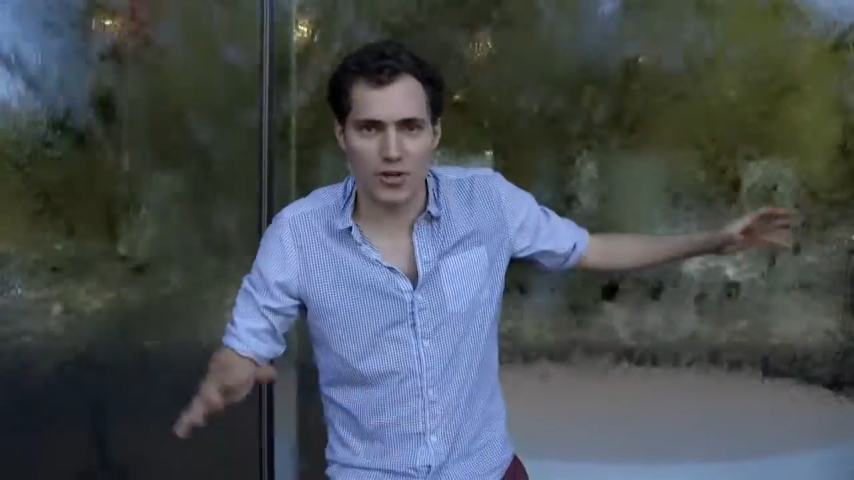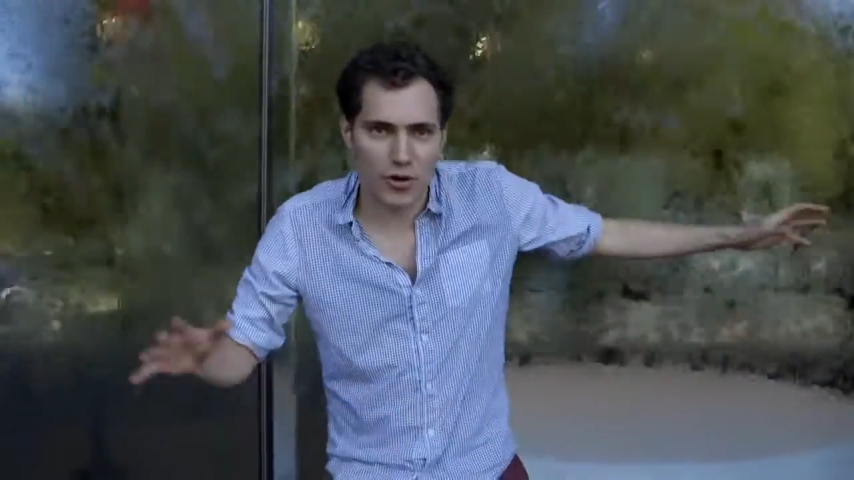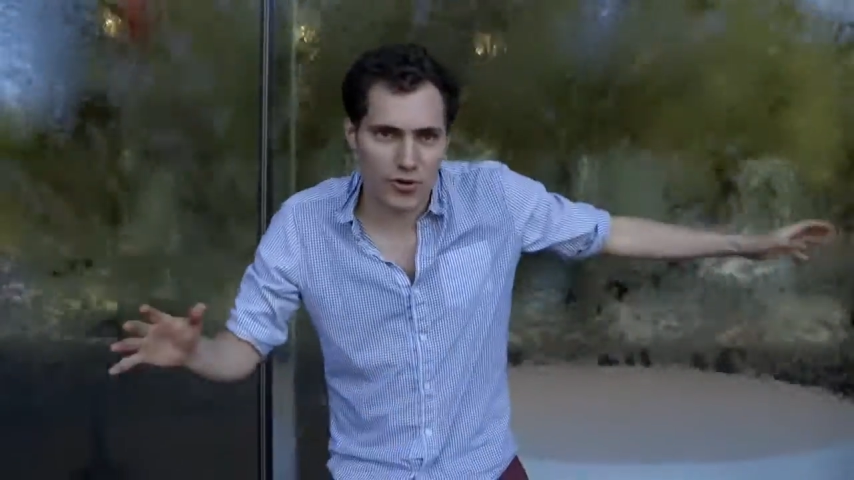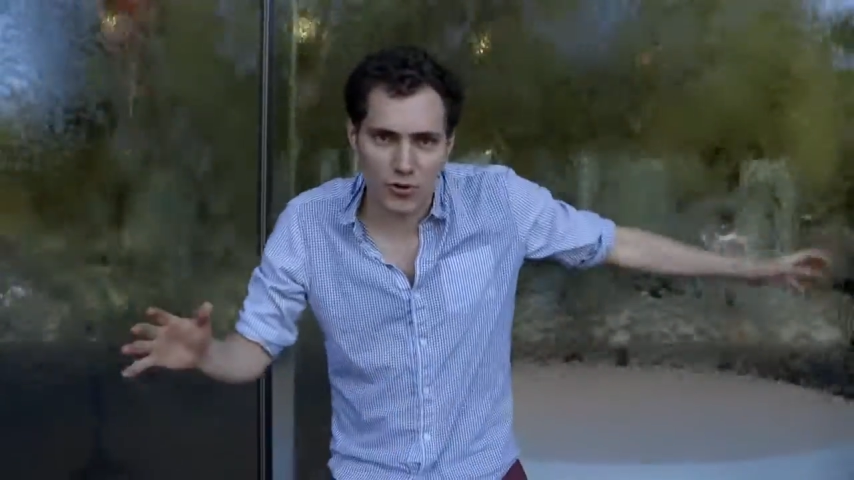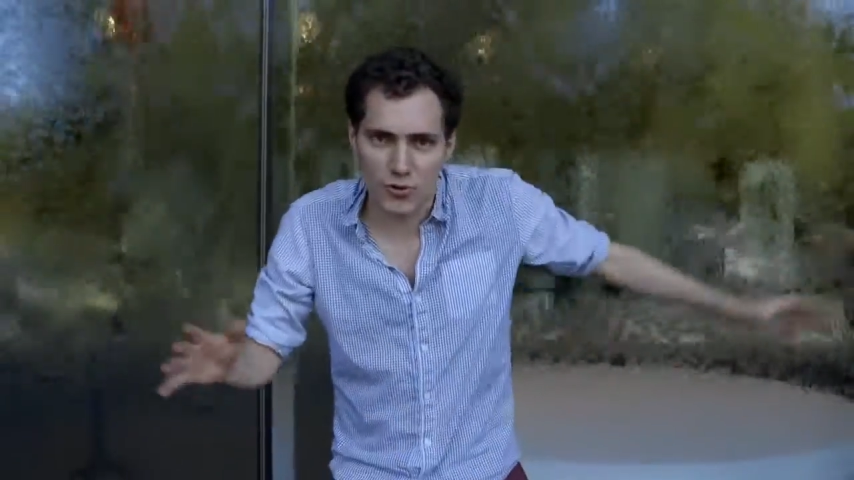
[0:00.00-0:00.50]

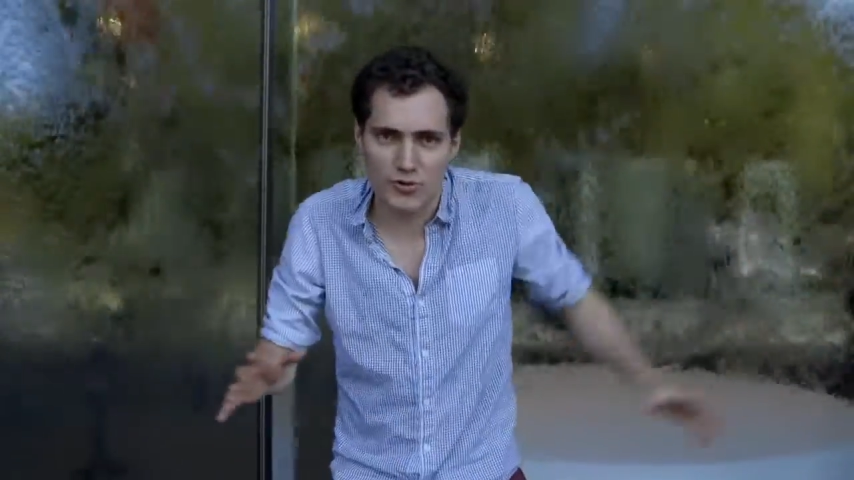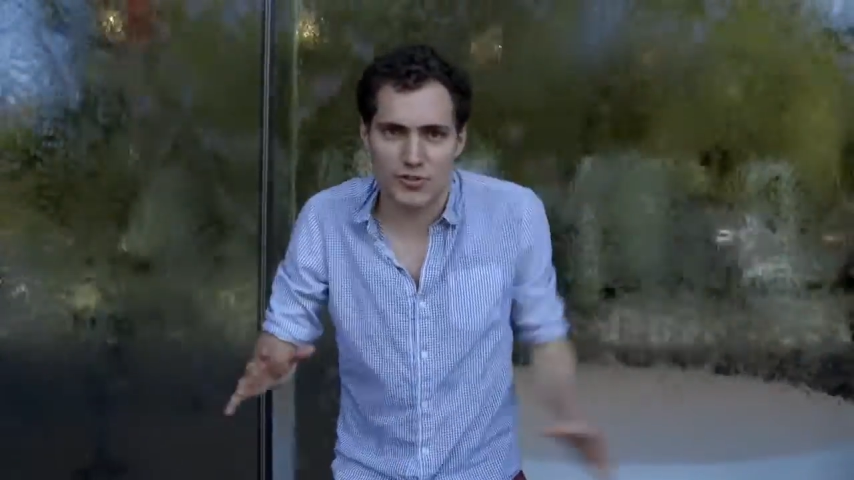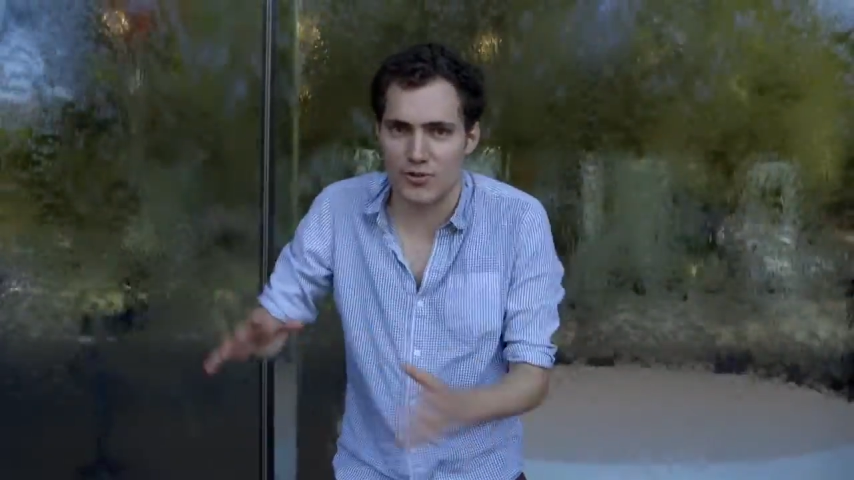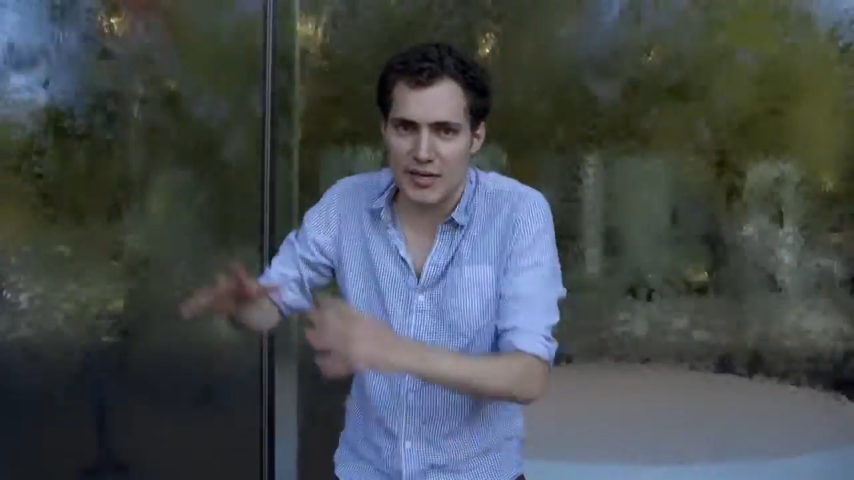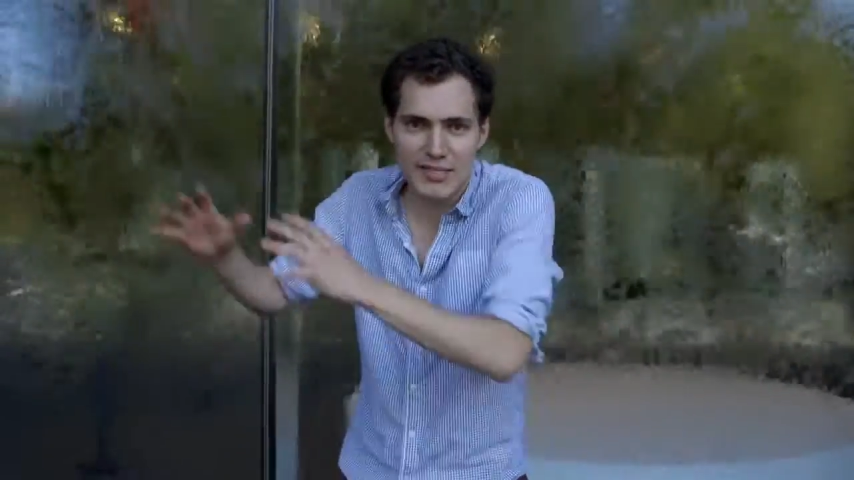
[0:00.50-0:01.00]
local
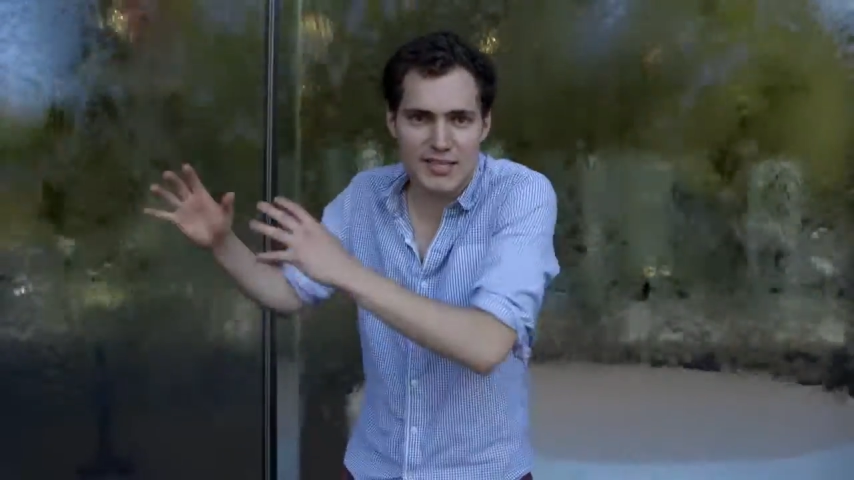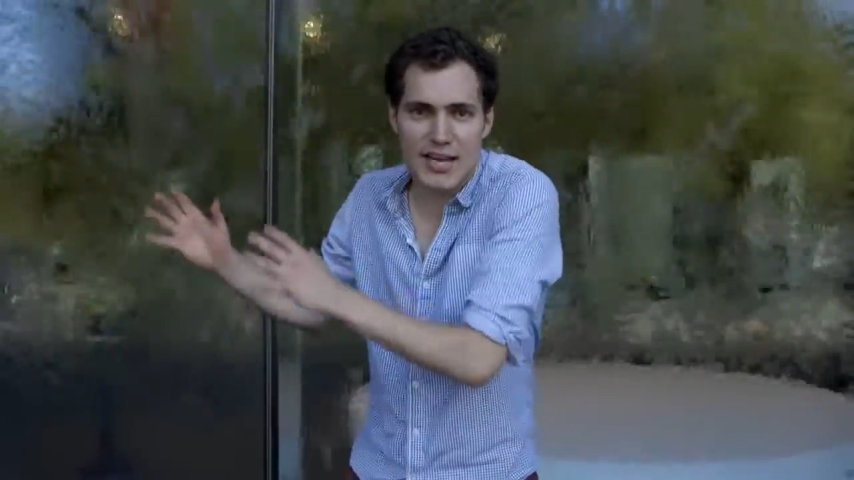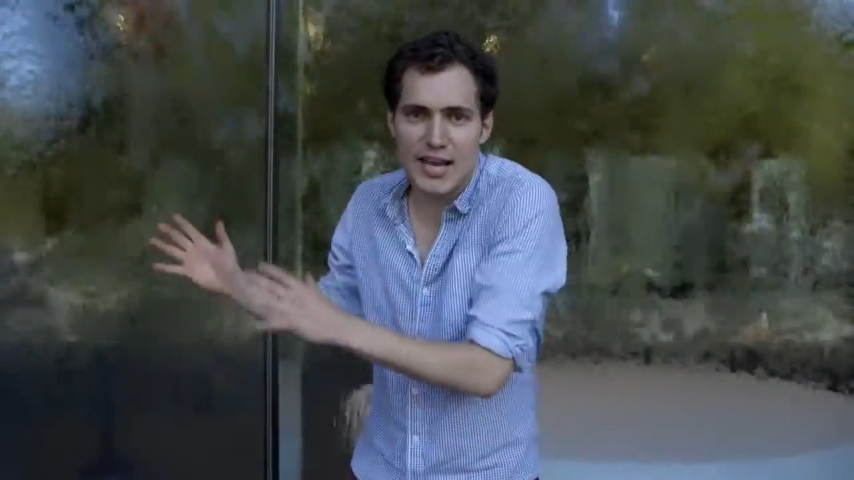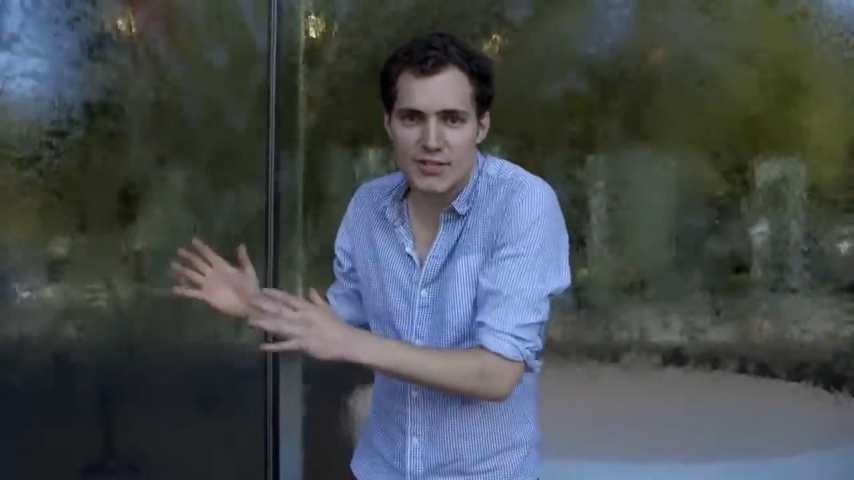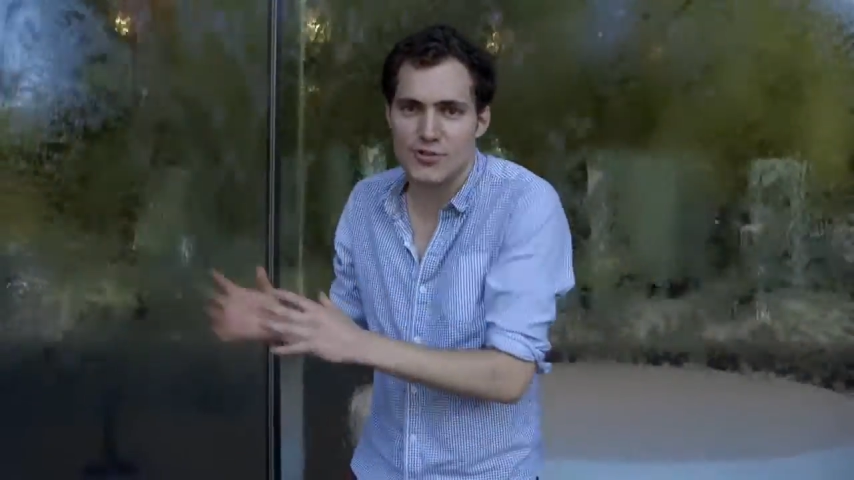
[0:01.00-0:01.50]
to
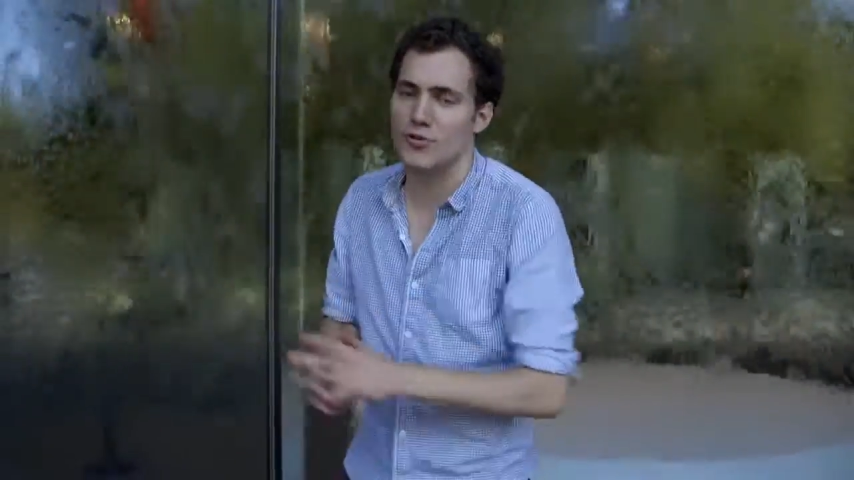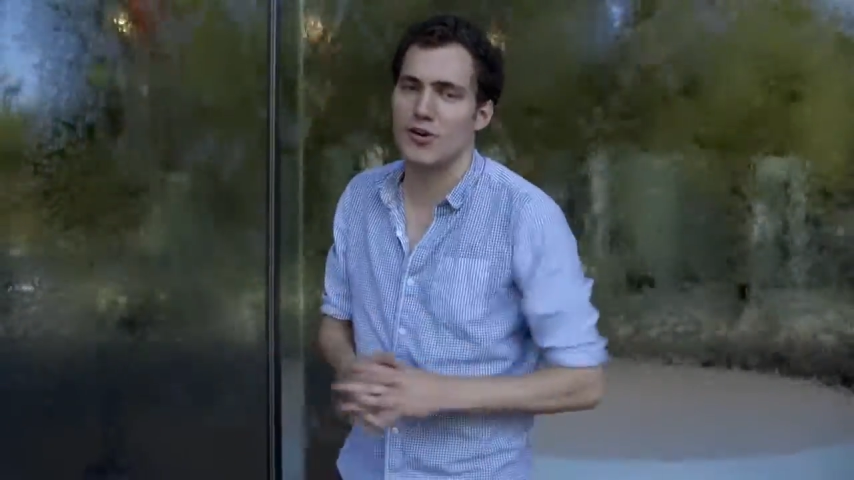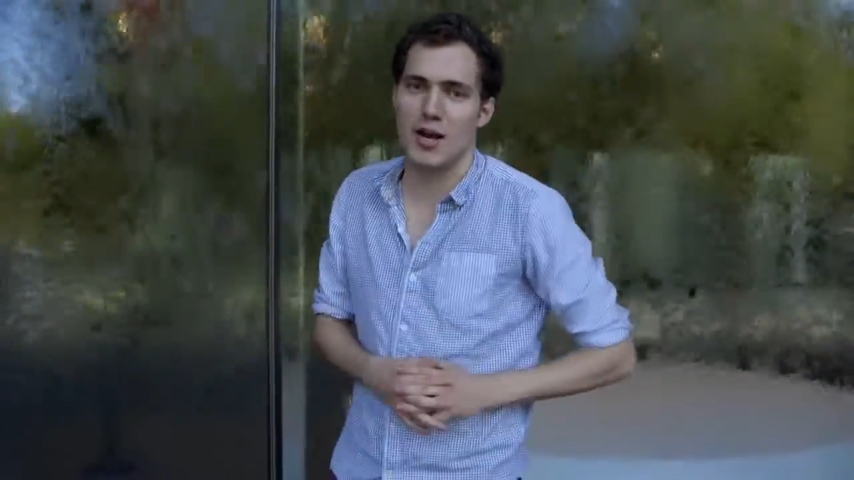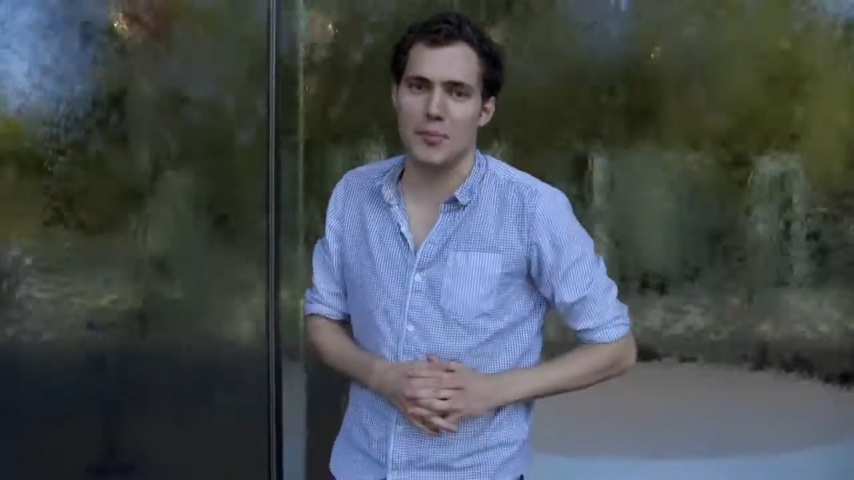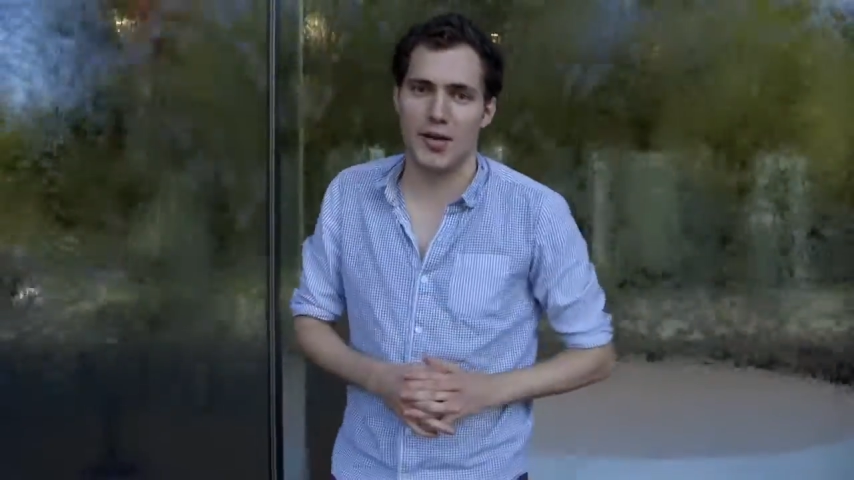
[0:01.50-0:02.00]
international
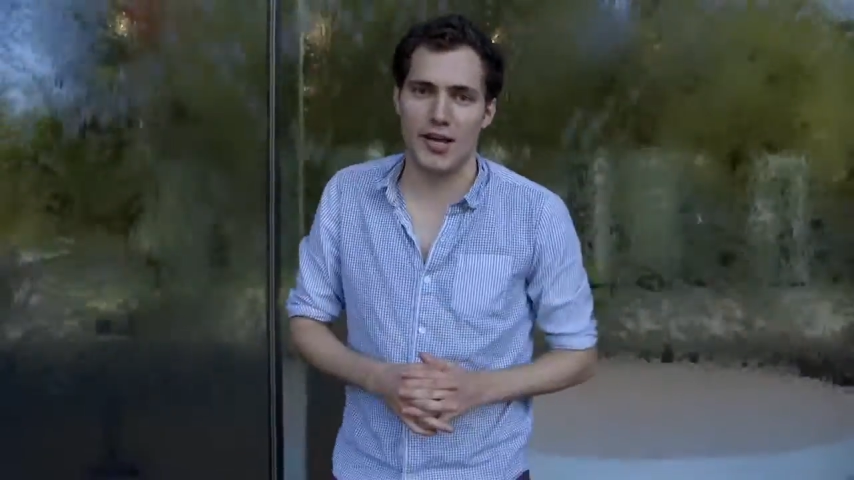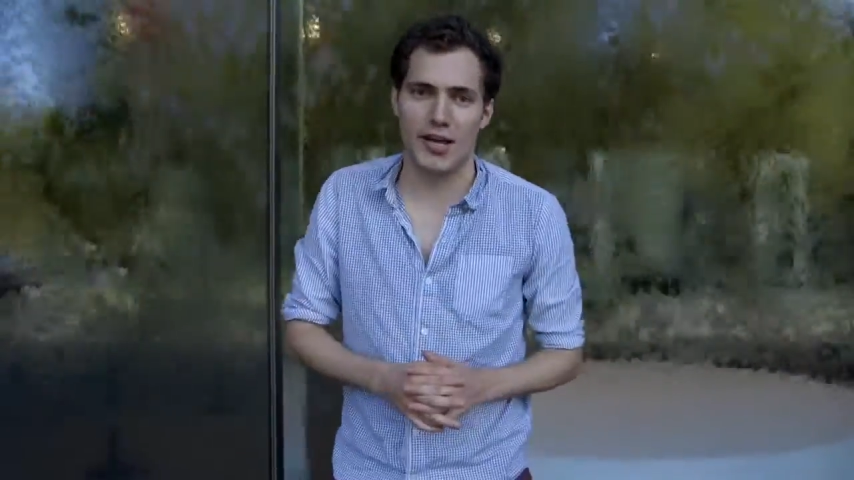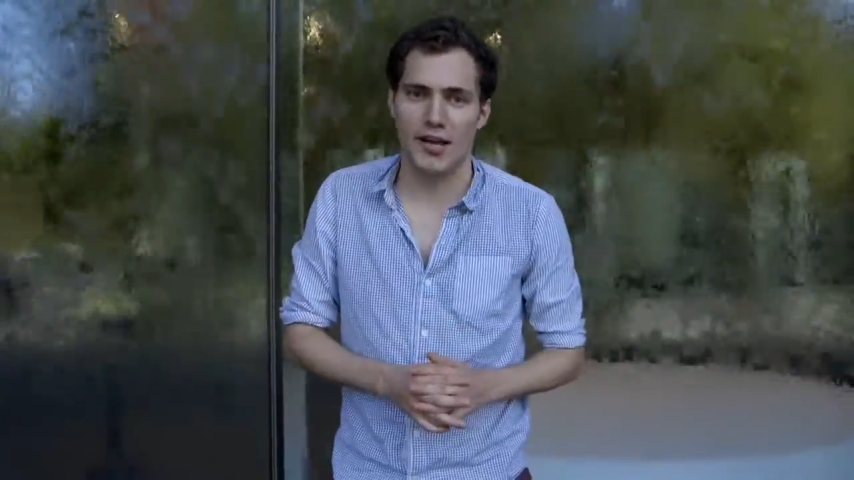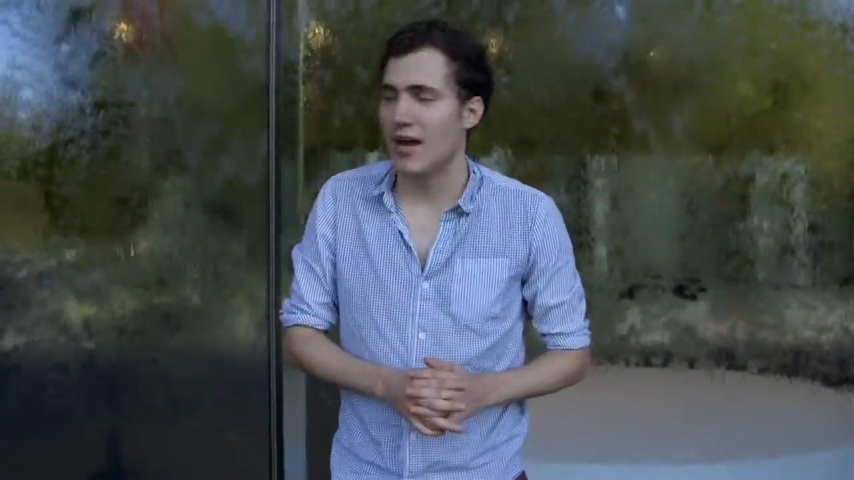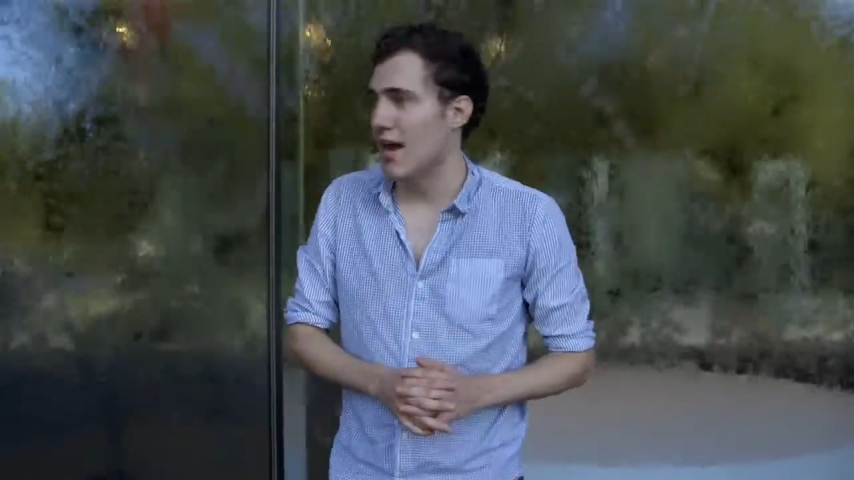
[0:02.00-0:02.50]
come here.